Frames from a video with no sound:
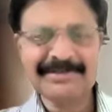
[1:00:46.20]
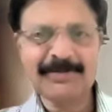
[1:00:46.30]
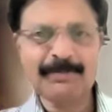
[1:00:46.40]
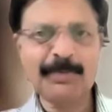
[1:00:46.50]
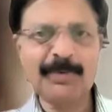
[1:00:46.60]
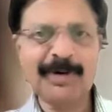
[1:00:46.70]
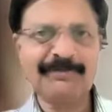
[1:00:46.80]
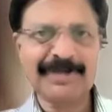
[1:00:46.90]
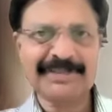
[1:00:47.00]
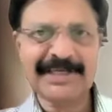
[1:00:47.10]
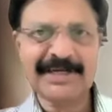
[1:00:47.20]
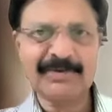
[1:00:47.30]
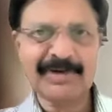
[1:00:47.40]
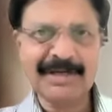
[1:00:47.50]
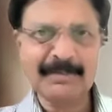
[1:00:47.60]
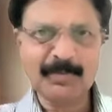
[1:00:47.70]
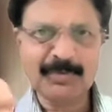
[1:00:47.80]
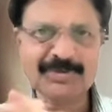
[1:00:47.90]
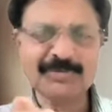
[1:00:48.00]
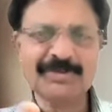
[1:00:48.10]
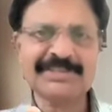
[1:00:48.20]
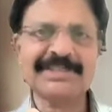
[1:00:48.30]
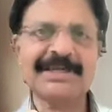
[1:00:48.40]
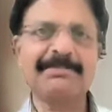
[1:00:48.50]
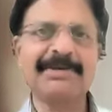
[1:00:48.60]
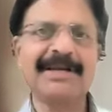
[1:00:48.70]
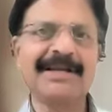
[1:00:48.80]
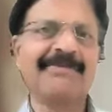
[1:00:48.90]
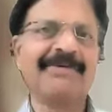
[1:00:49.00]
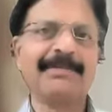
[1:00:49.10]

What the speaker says: reserve pool of acetylcholine moves towards the immediately